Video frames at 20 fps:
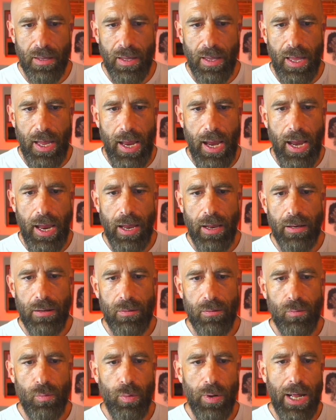
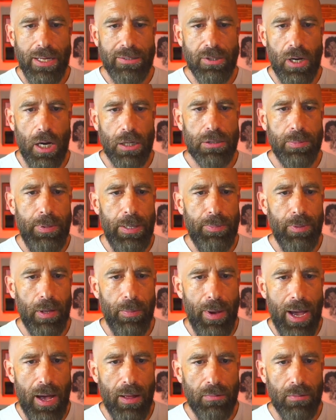And when I talk to people
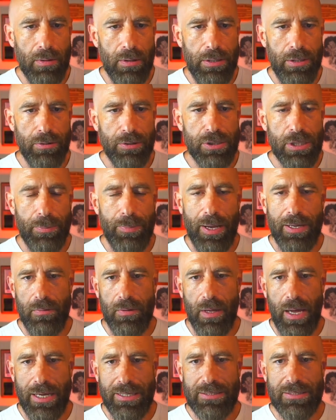about leadership, I
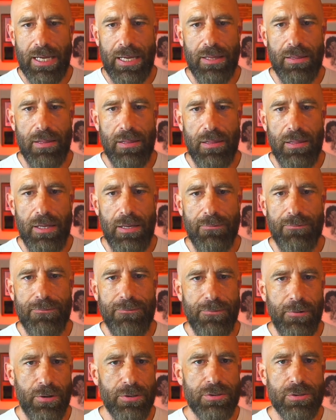say the
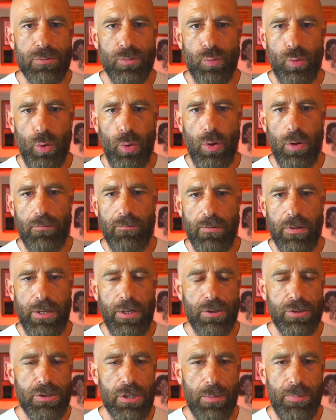first rule of
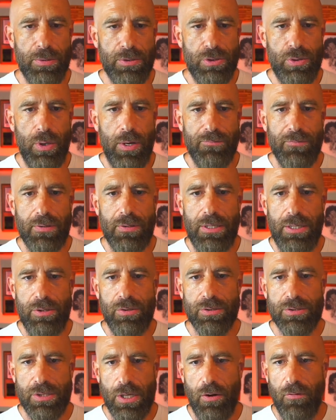leadership is you have to lead
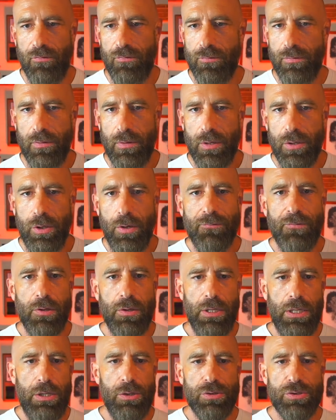yourself. You have to
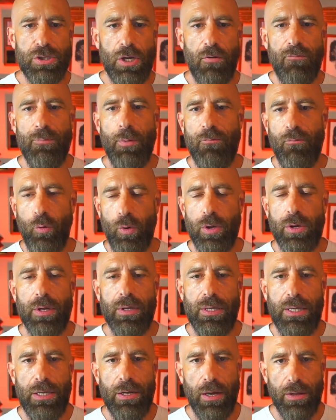lead yourself before you can
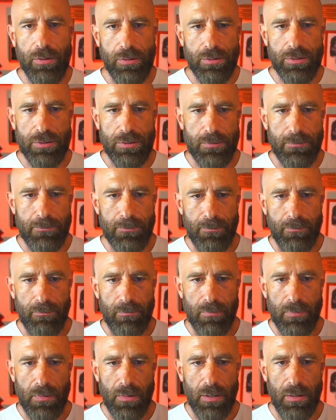lead others.
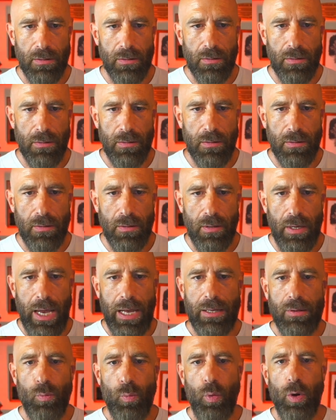
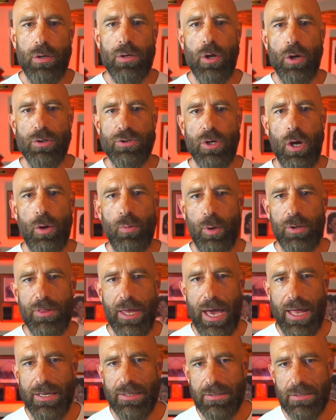And what goes on with
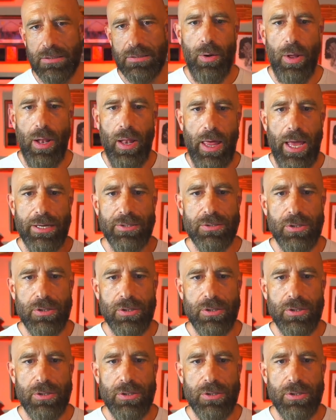that is I'll ask